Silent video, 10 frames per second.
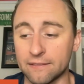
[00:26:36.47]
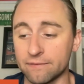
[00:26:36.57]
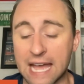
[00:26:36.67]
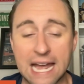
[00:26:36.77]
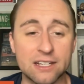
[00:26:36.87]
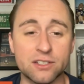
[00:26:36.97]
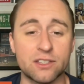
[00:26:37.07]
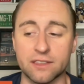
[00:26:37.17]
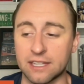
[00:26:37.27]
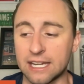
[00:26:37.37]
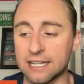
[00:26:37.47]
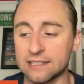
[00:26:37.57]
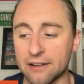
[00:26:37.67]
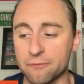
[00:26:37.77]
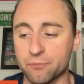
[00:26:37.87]
That is the
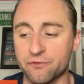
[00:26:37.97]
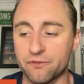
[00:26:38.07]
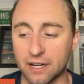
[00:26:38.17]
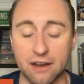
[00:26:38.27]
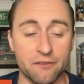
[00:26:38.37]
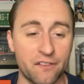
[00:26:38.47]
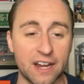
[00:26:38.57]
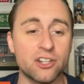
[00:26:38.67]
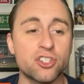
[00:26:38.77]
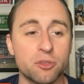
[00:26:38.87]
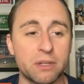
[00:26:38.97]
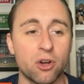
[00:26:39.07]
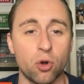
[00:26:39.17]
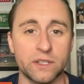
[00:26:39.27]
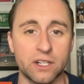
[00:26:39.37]
thing that, again, fans should be
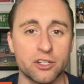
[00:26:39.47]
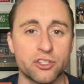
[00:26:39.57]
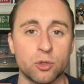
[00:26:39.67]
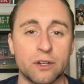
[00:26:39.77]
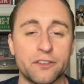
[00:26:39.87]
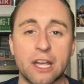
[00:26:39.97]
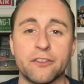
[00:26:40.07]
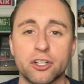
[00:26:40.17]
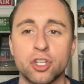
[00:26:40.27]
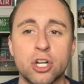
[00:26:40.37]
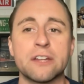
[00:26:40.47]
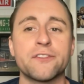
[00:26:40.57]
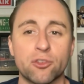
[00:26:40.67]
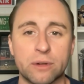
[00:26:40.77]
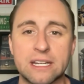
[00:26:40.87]
holding on to. If you're looking
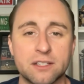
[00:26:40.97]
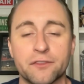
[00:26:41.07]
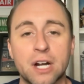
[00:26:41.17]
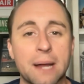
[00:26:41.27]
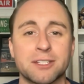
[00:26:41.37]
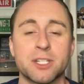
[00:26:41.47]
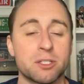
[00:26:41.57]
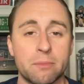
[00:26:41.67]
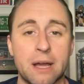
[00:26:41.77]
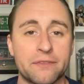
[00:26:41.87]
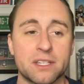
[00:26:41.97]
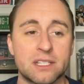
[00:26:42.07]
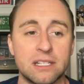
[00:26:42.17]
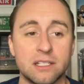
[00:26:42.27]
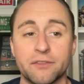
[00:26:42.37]
for reason for optimism about this
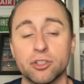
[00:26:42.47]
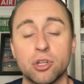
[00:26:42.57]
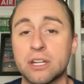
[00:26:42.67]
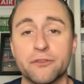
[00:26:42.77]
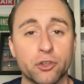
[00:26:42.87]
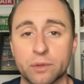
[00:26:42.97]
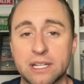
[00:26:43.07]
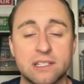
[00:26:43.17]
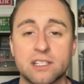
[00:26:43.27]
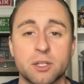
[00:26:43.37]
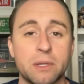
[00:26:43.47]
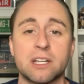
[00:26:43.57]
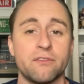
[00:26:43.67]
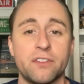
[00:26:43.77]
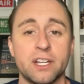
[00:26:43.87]
season, if you're looking for reasons to be
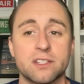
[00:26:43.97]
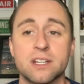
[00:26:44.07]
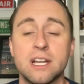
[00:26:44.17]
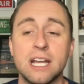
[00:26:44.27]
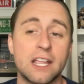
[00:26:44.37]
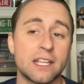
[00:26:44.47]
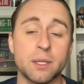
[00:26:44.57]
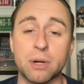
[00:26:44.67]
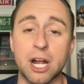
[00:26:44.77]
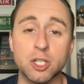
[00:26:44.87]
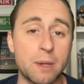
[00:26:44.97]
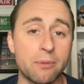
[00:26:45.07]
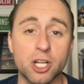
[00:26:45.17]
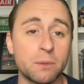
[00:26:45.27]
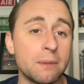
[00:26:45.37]
convinced that the Browns
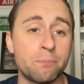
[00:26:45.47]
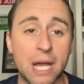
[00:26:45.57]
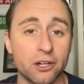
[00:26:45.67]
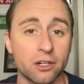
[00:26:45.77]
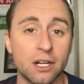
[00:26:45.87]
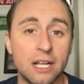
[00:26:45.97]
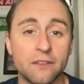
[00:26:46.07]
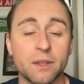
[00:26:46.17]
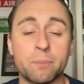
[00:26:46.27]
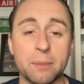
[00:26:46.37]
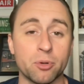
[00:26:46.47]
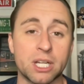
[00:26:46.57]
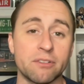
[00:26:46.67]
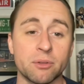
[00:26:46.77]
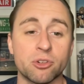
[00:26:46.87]
maybe are going to be better than people are
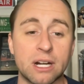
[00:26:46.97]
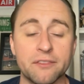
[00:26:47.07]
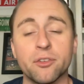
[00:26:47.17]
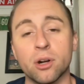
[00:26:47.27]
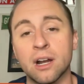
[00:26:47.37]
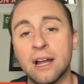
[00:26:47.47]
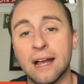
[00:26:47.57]
giving them credit for,